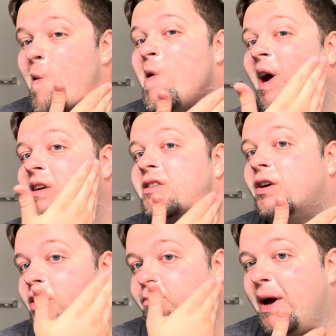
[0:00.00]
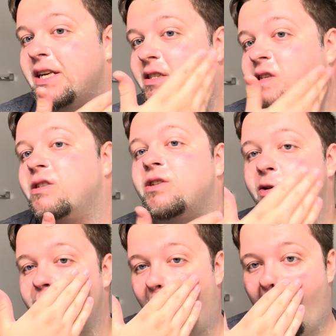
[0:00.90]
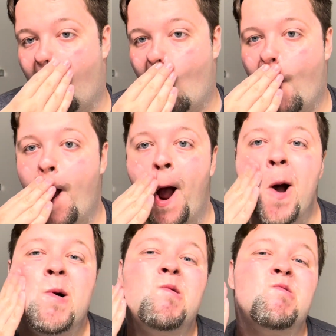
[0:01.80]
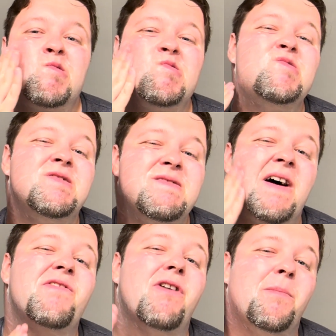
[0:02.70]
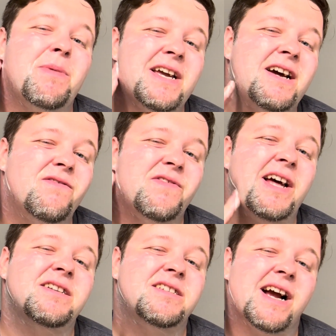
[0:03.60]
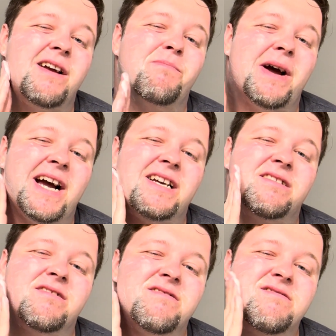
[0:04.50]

And it's a good basis to lather up again for that second pass.